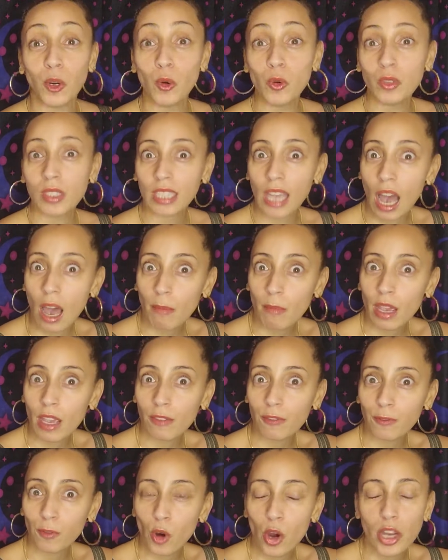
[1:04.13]
Who's
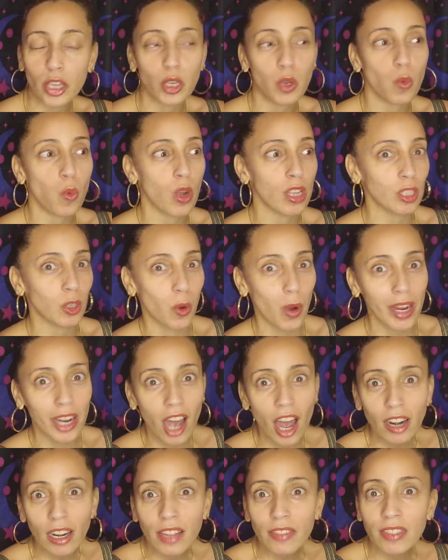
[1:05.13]
coming for you? What's going
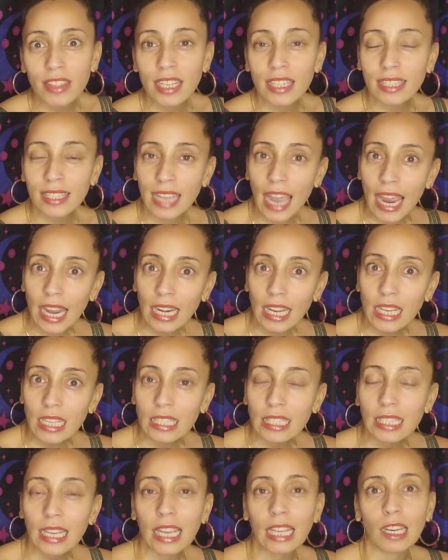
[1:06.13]
on on the
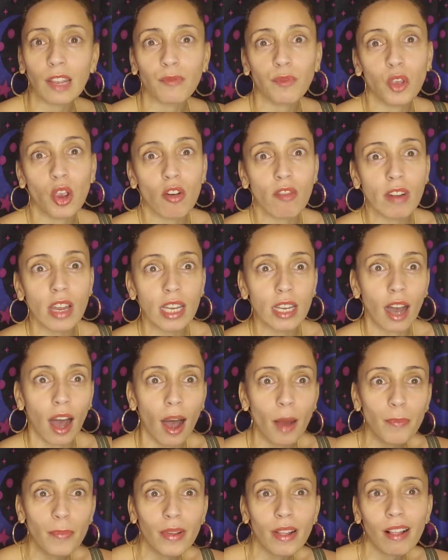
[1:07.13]
dating scene if you're a
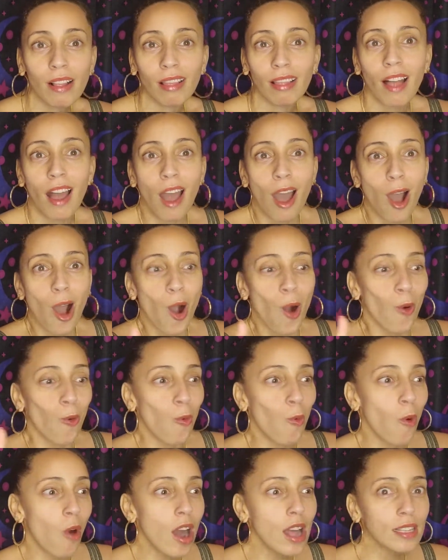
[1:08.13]
couple?
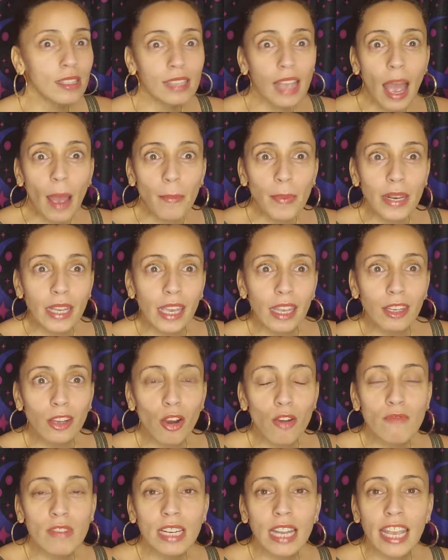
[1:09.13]
What's happening in
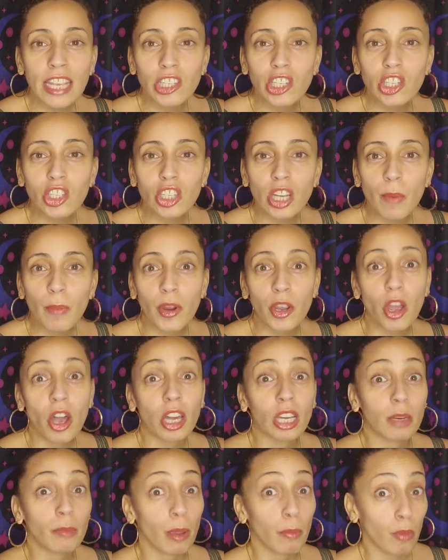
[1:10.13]
your relationship? Are y'all
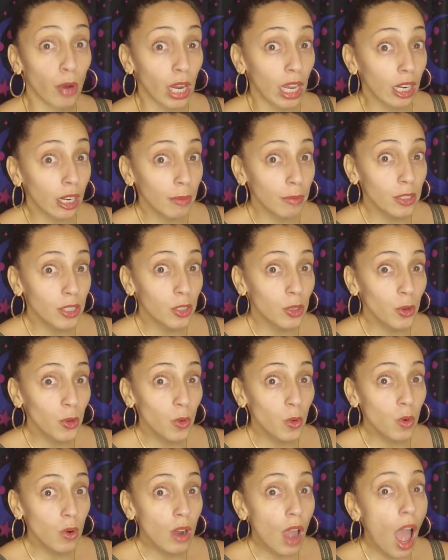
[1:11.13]
going to be breaking up
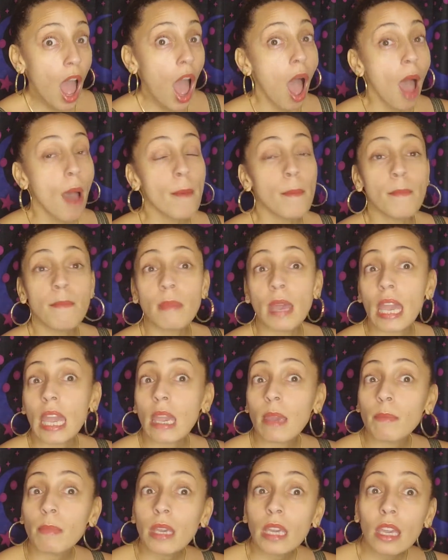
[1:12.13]
soon?
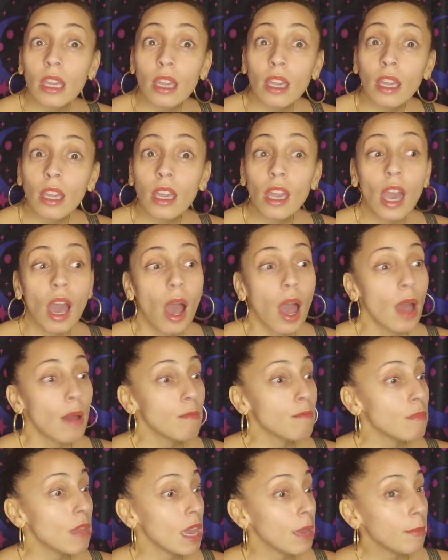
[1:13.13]
Maybe,
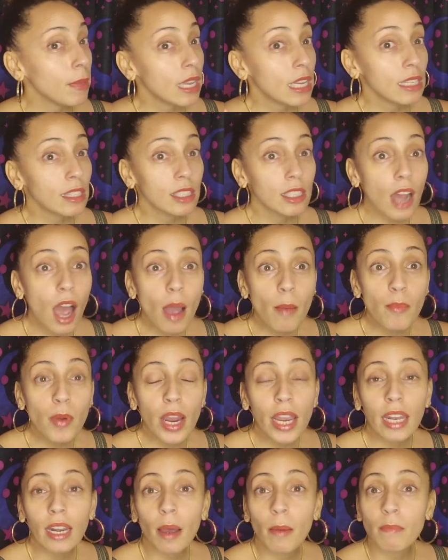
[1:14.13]
maybe it's not
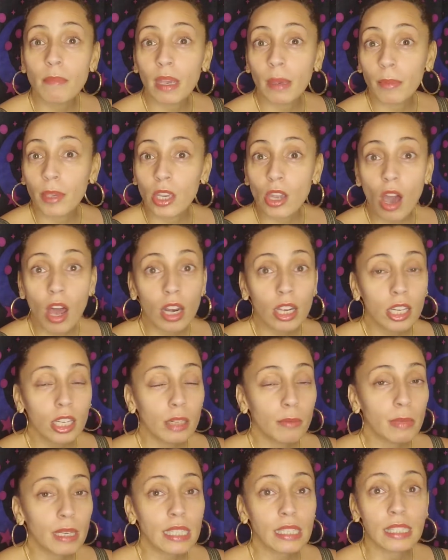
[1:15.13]
breaking up. Maybe y'all are going
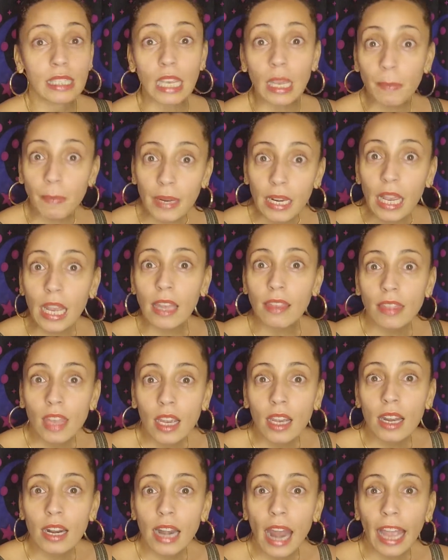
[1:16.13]
to be deepening the
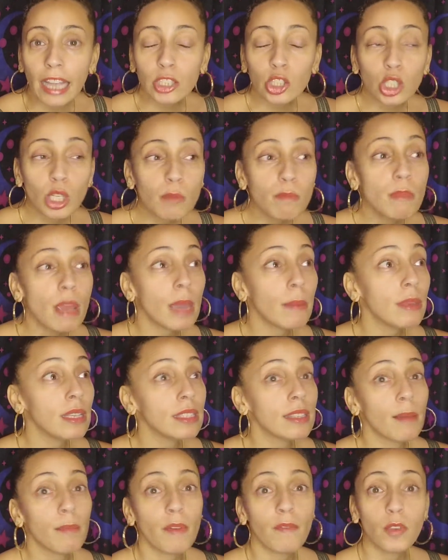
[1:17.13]
connection. Maybe
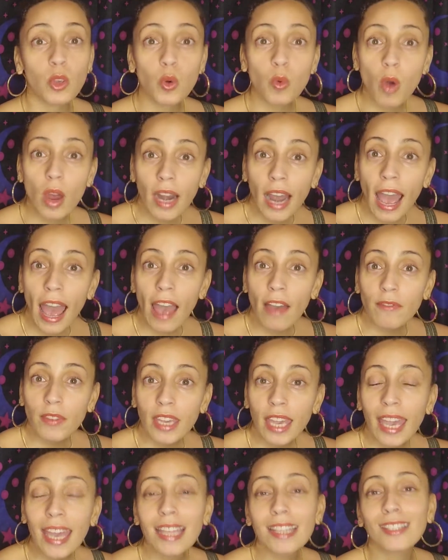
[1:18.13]
some of you want to have
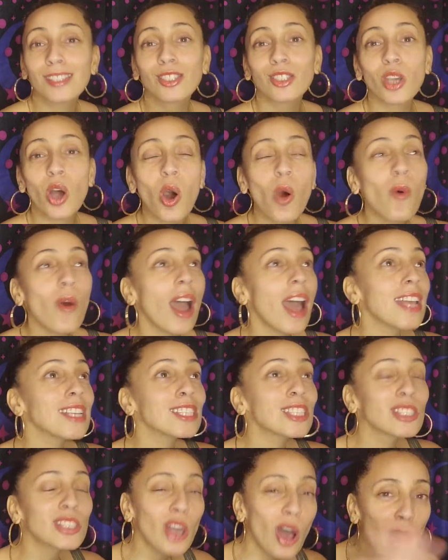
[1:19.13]
kids. So,
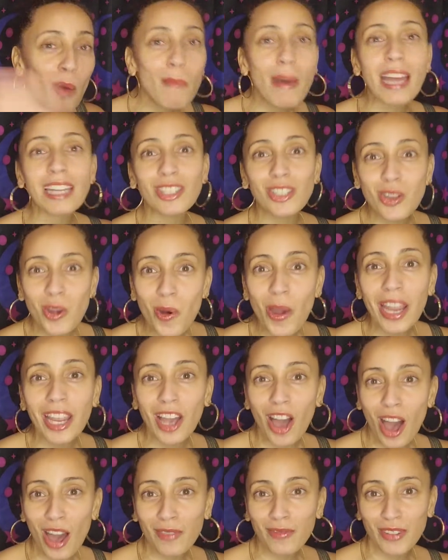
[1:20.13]
so much going
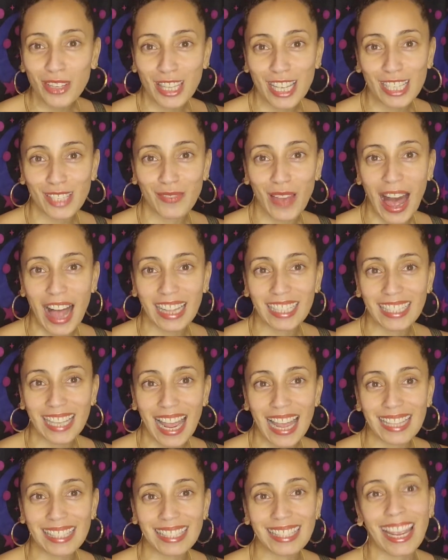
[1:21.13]
on for this
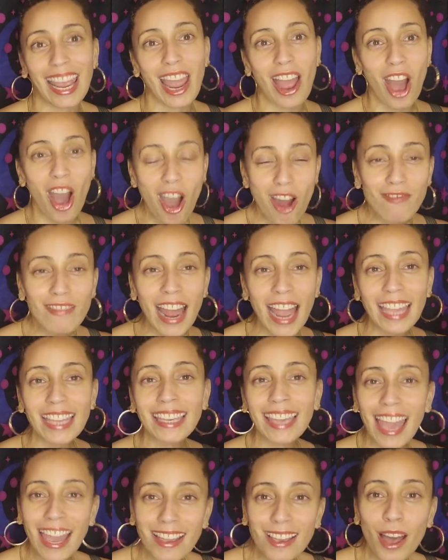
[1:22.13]
Valentine's Day. All right,
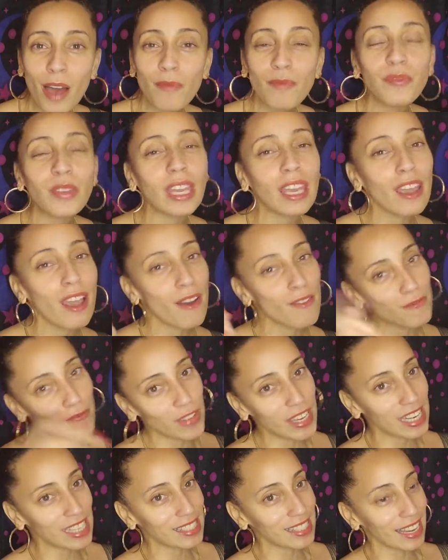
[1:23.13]
get comfy,
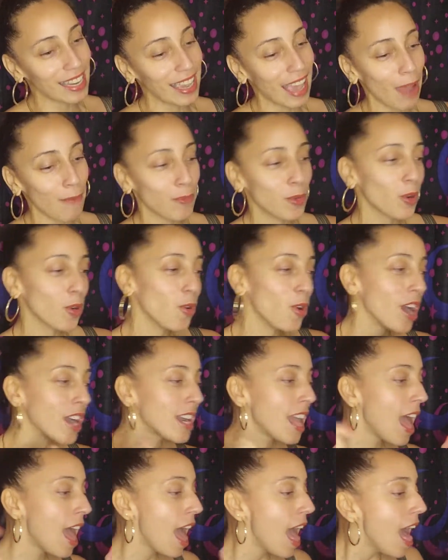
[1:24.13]
Venus and
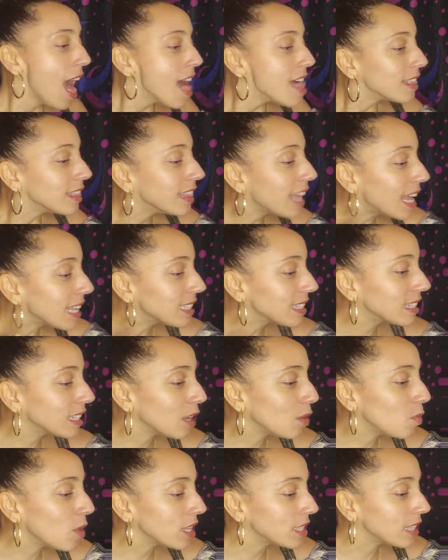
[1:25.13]
Capricorn. Let's
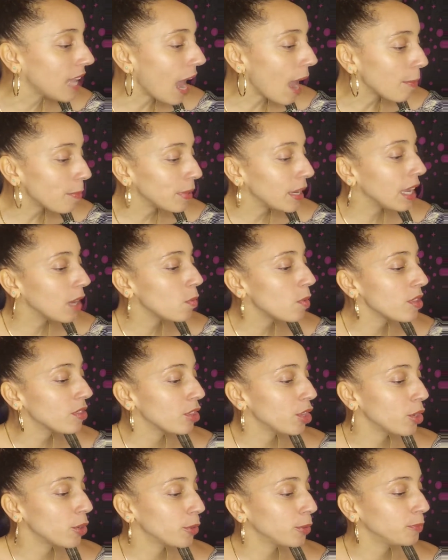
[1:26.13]
see what's happening with
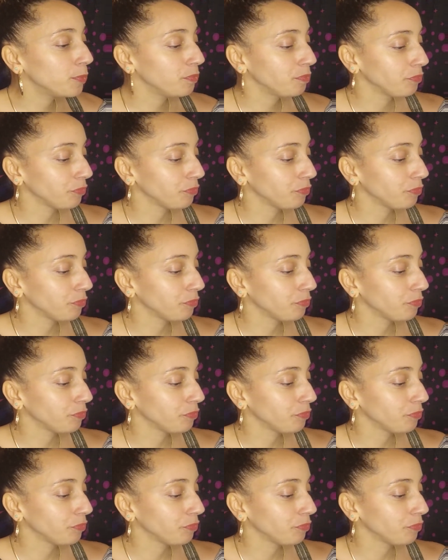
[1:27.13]
you.